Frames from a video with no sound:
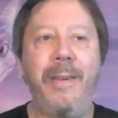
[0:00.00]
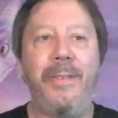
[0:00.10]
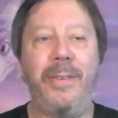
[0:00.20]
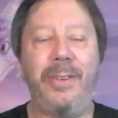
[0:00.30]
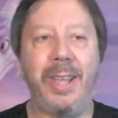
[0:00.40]

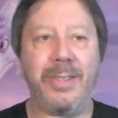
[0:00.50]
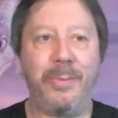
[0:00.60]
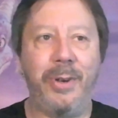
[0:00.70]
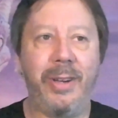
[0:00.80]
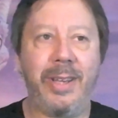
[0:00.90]
Even if it
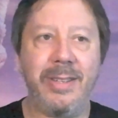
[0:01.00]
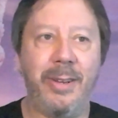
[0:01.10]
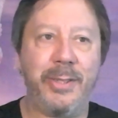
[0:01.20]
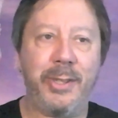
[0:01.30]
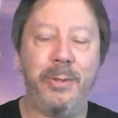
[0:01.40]
doesn't work, it's
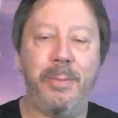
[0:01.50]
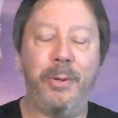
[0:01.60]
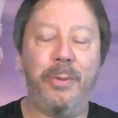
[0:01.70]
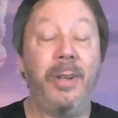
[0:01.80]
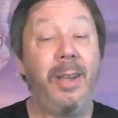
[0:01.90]
not
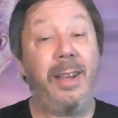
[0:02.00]
suitable.